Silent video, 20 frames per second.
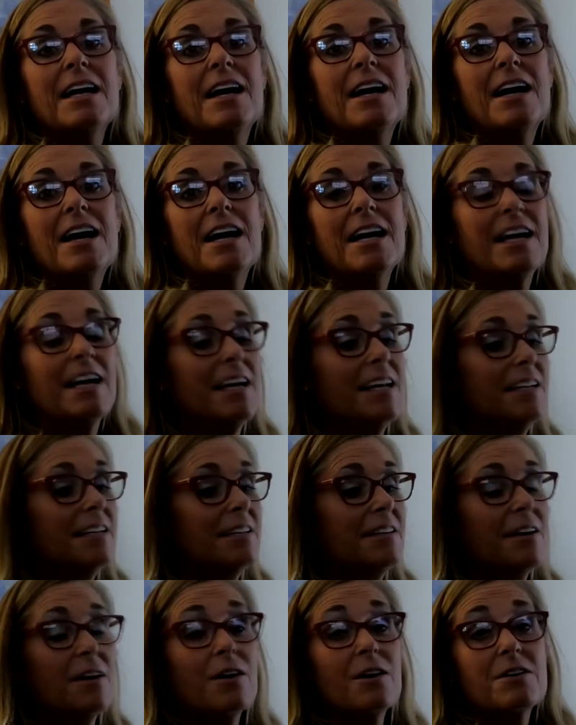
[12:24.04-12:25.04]
So. And
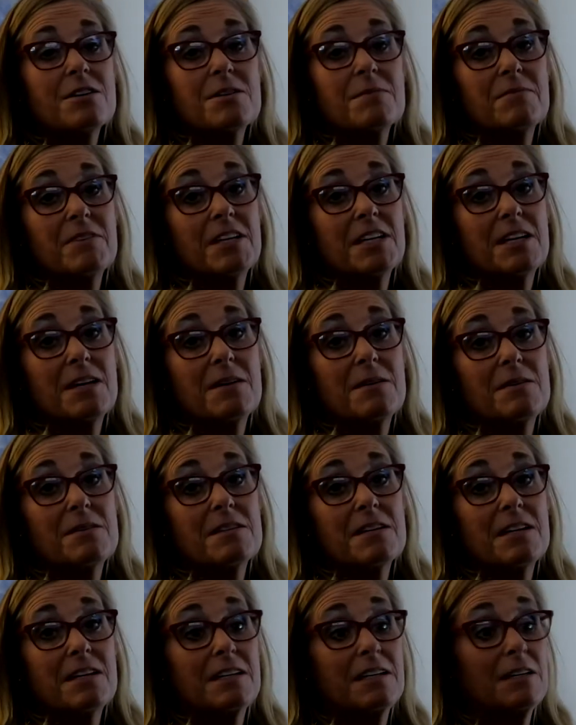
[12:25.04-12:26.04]
there are some videos that
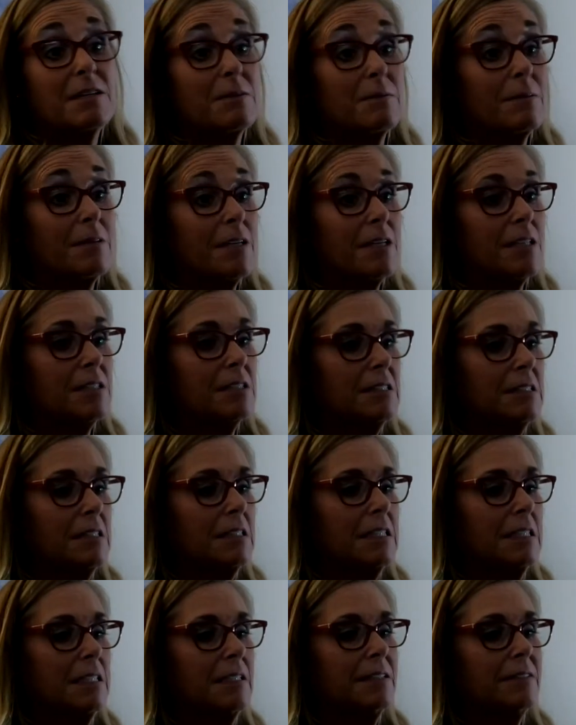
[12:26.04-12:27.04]
I need to watch
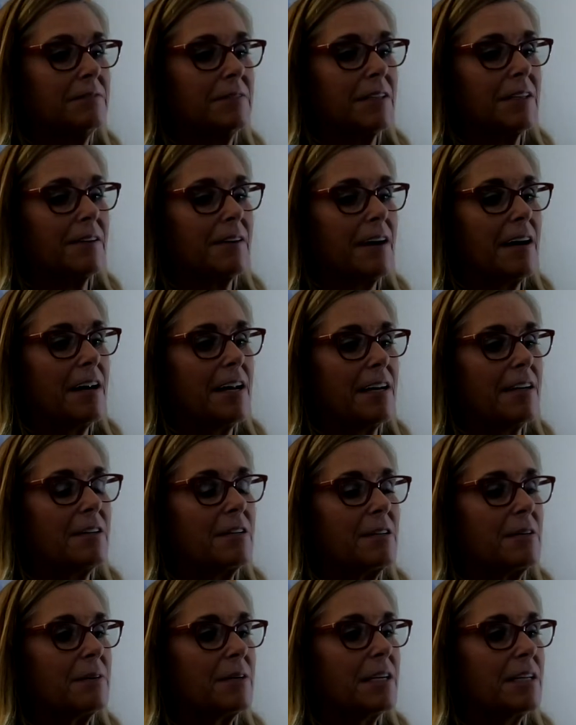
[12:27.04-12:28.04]
to figure out how to
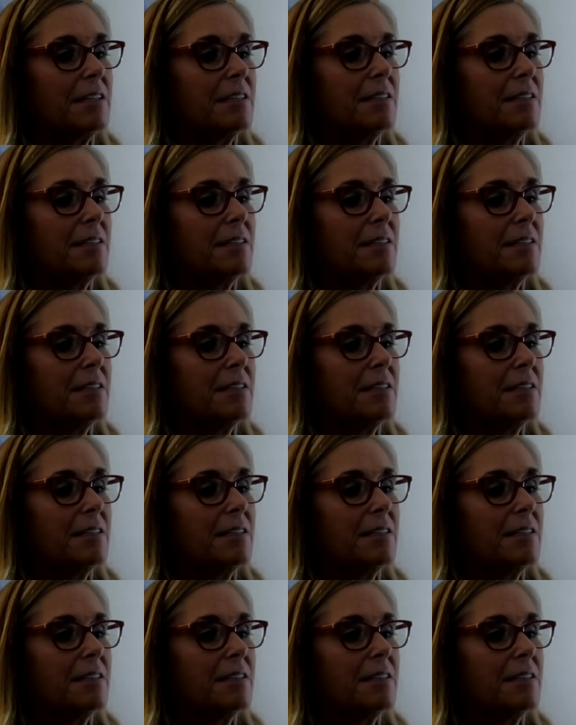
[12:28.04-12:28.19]
do it.